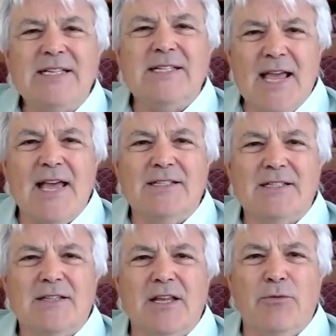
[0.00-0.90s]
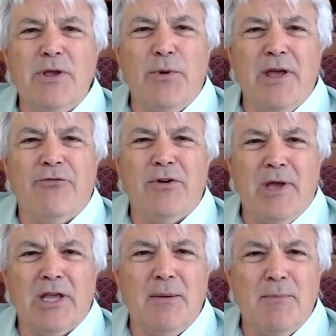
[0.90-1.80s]
sense that we went from
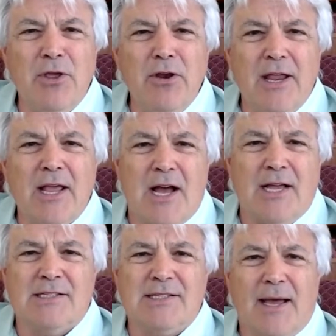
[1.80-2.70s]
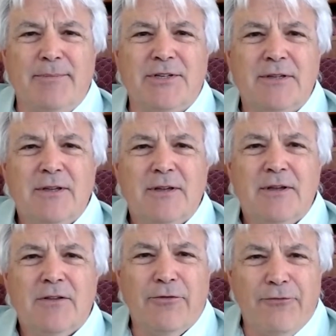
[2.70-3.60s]
a community concept, mm-hmm.